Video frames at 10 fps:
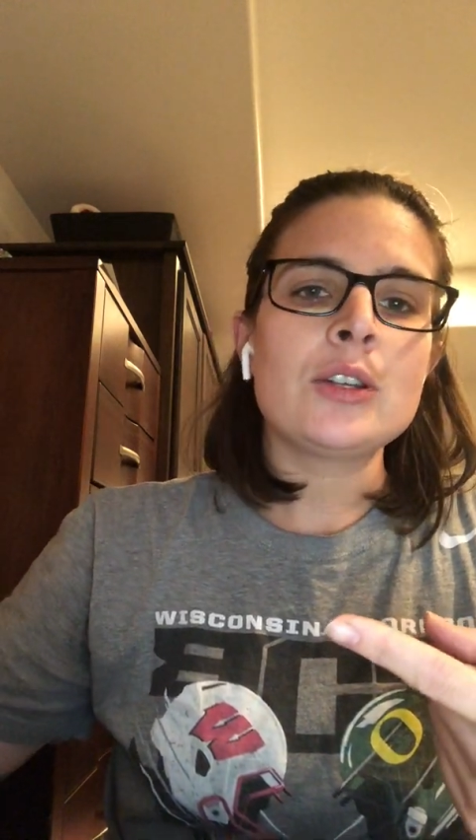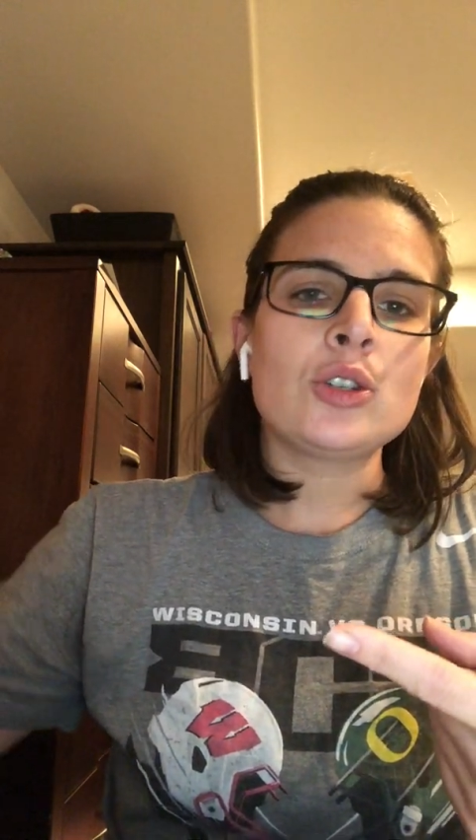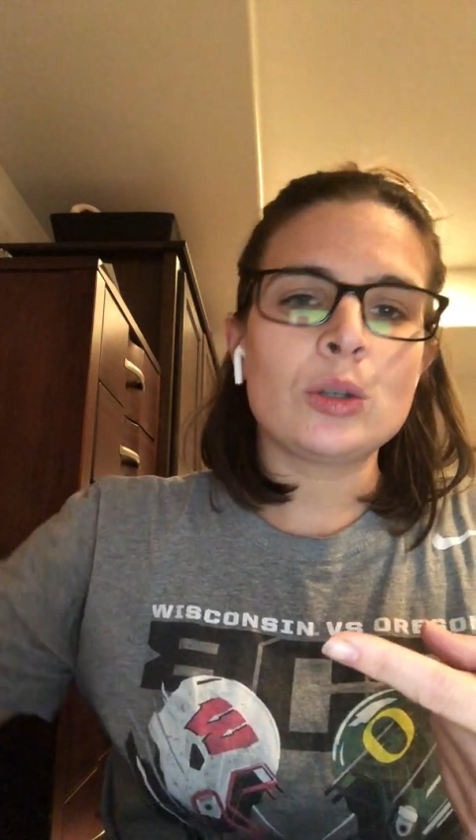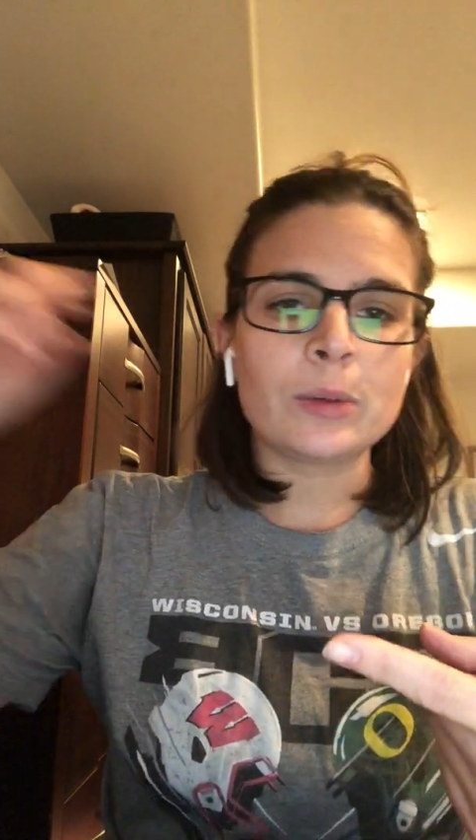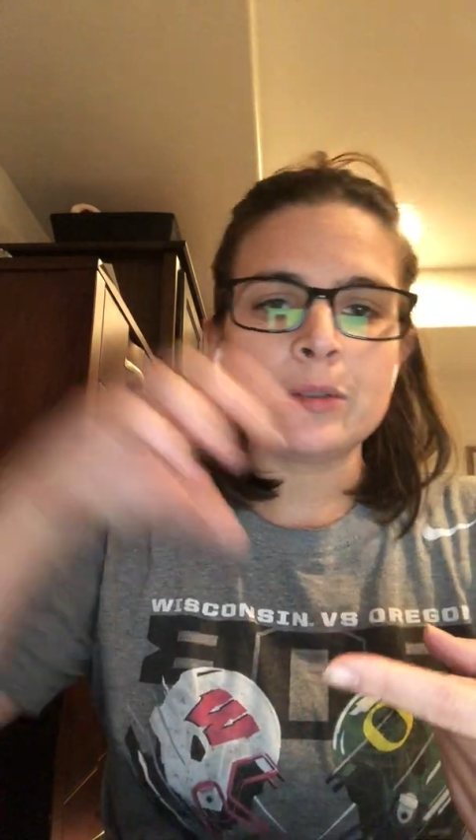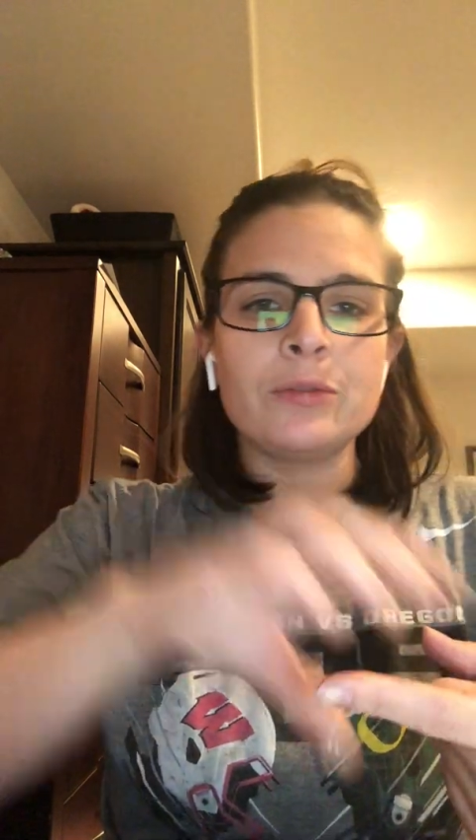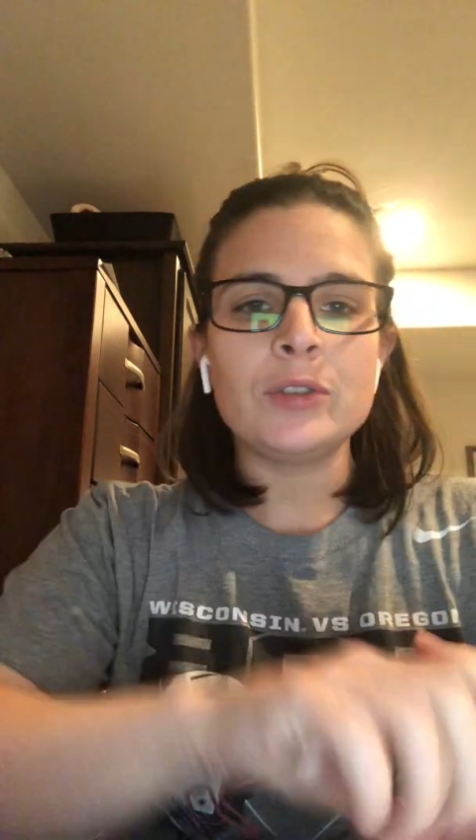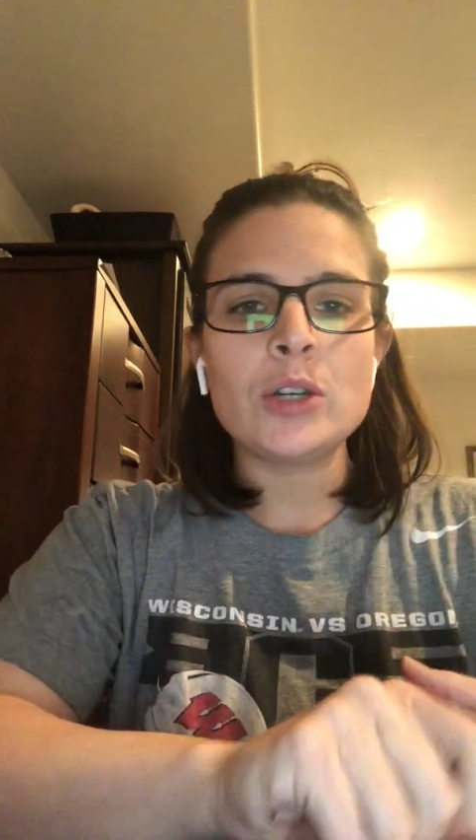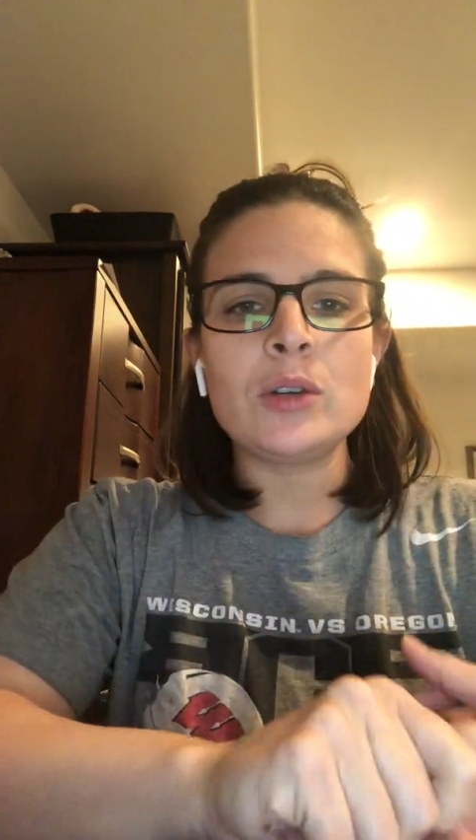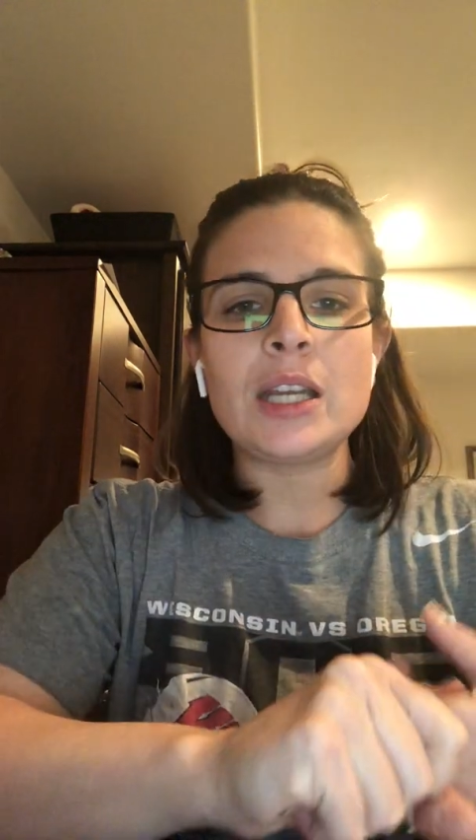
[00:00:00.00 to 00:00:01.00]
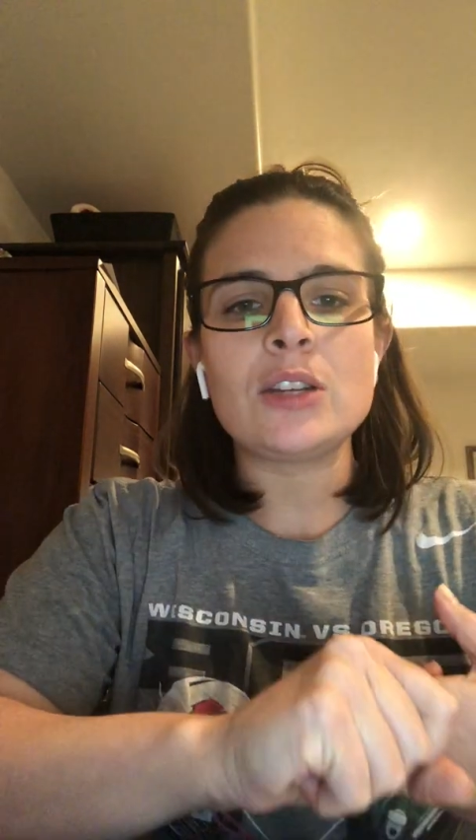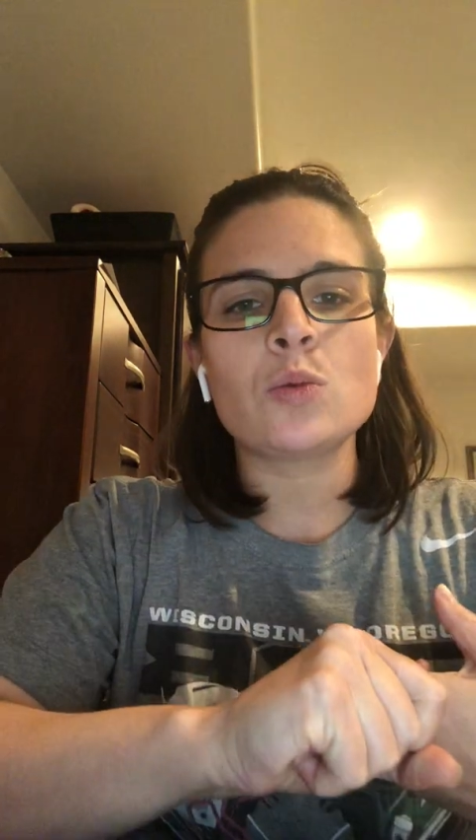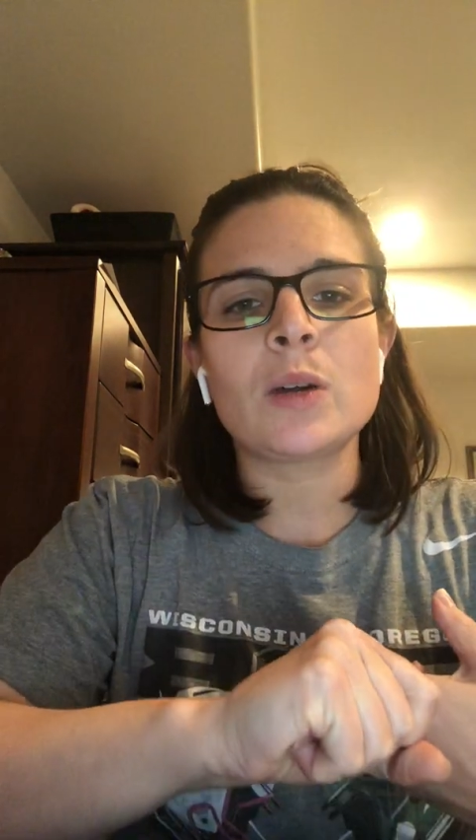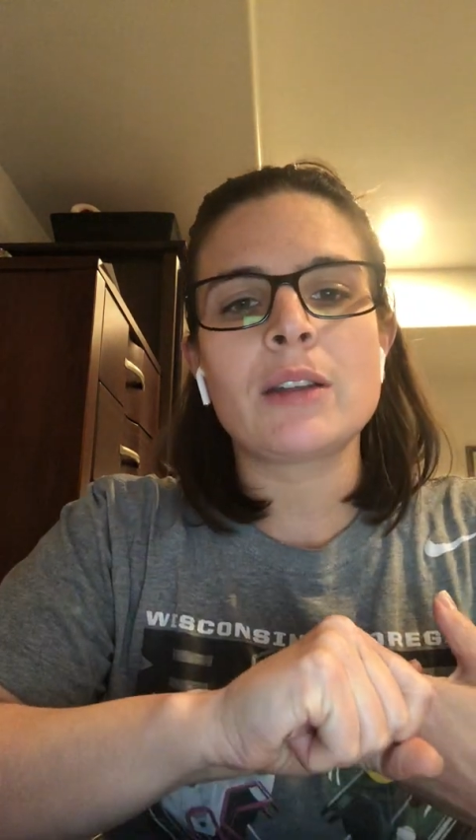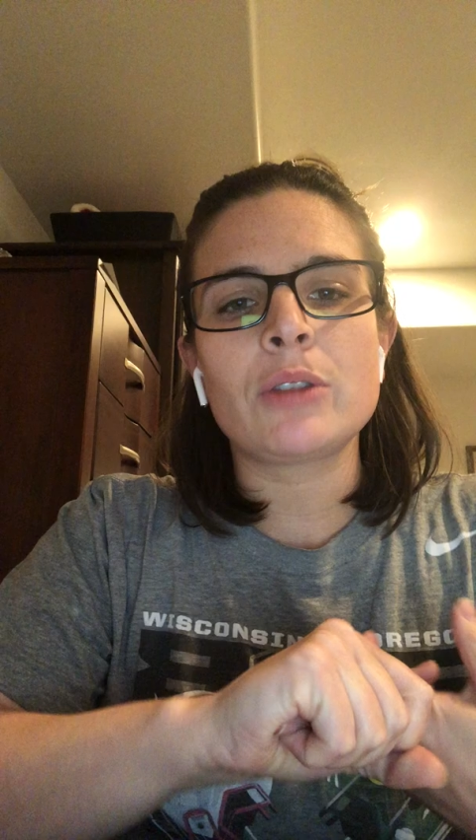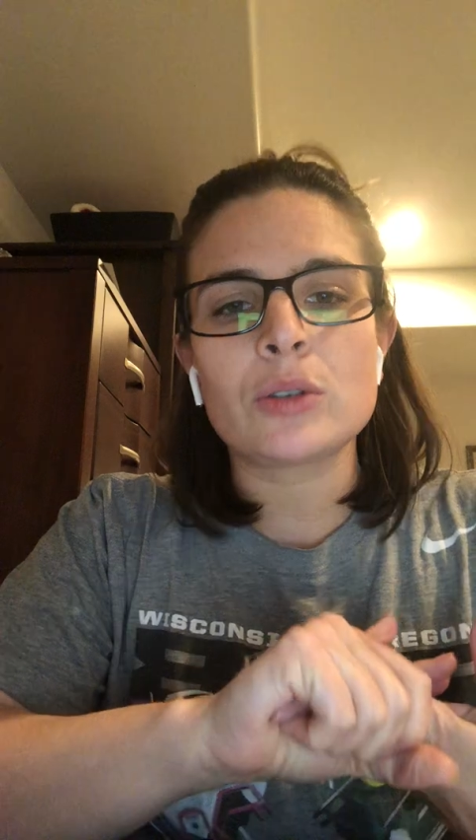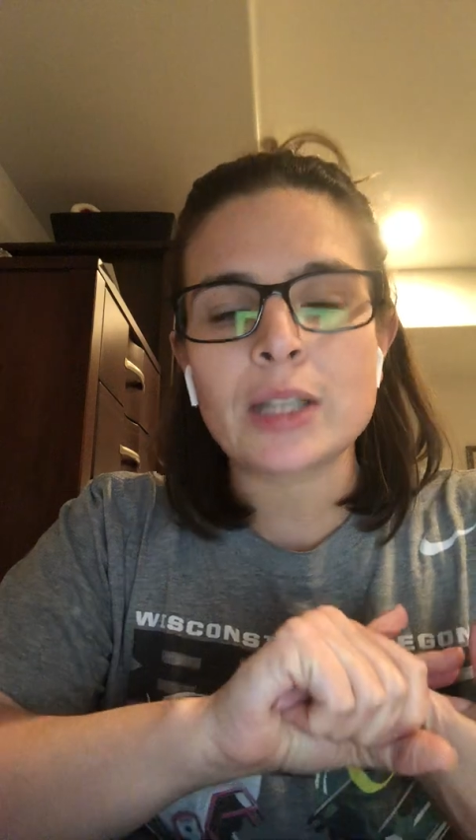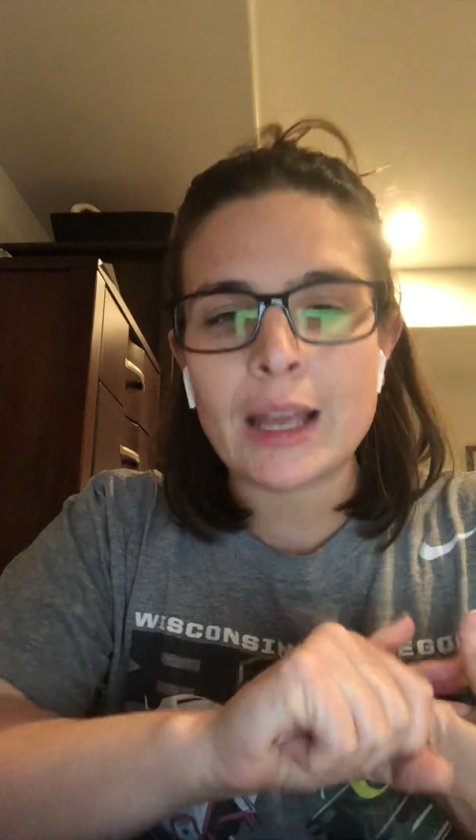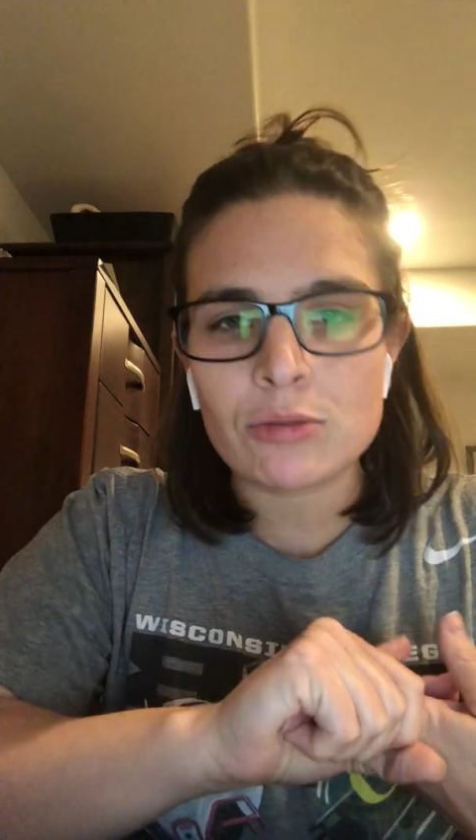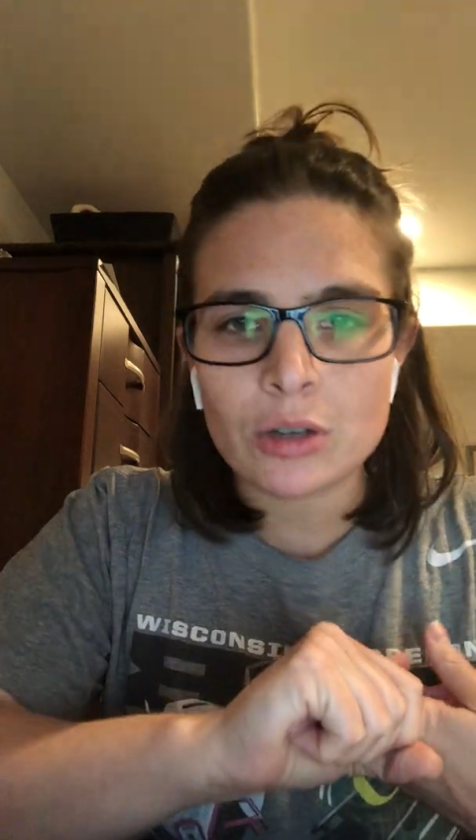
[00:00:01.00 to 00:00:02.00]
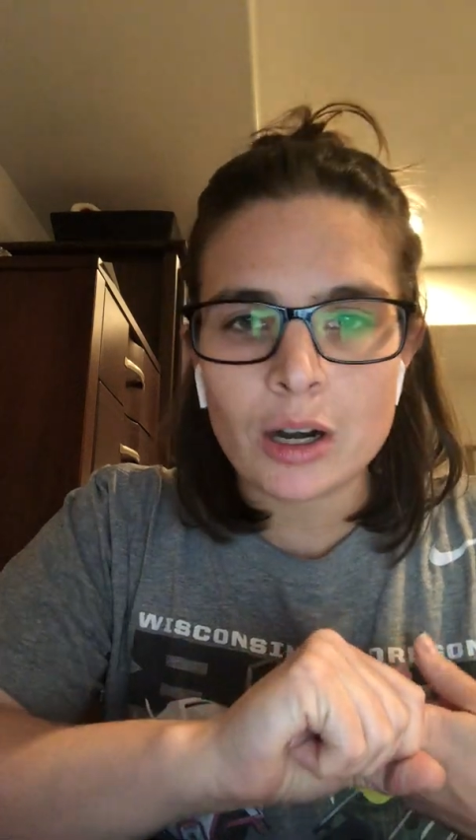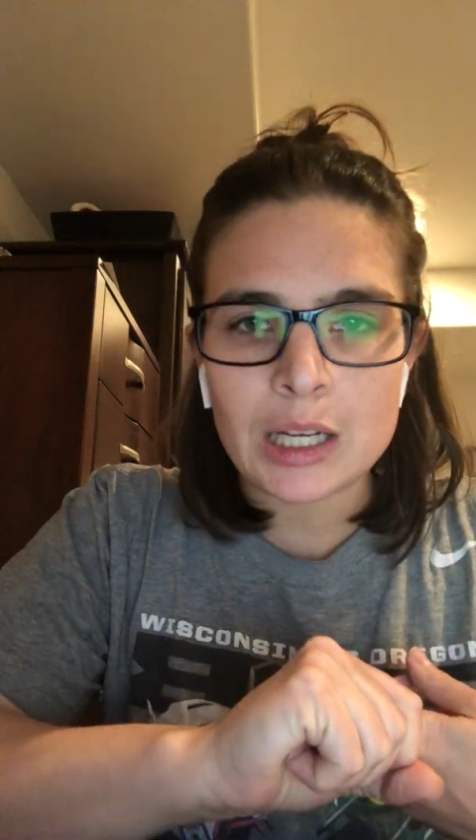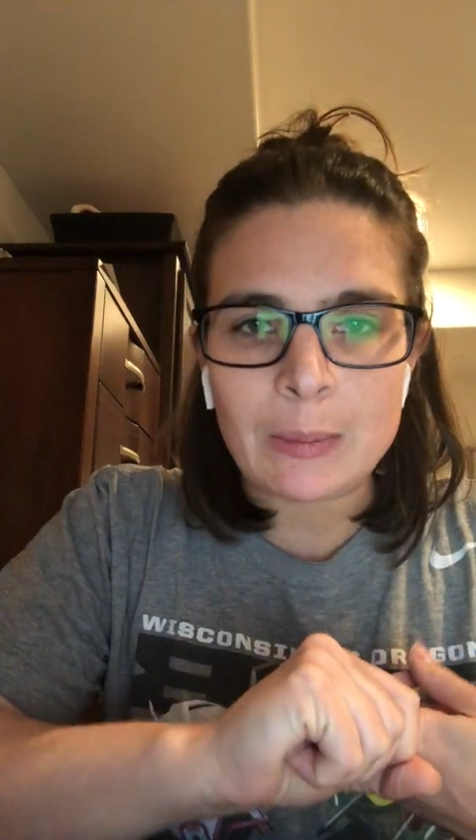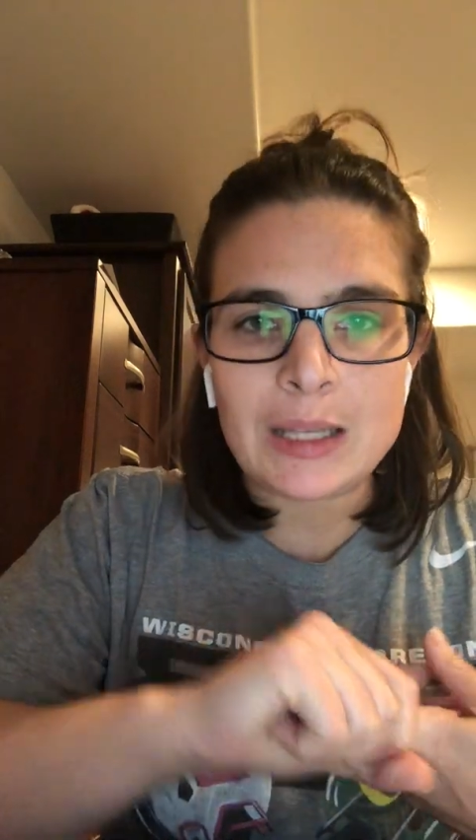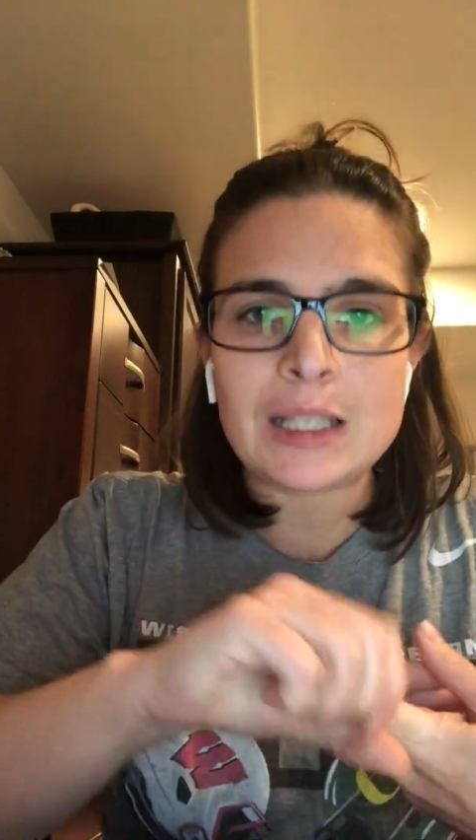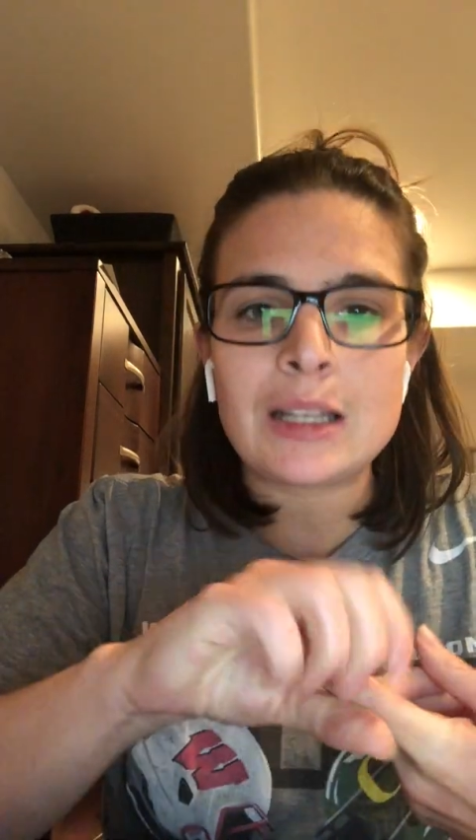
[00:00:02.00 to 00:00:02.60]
to refute each one of those counter arguments,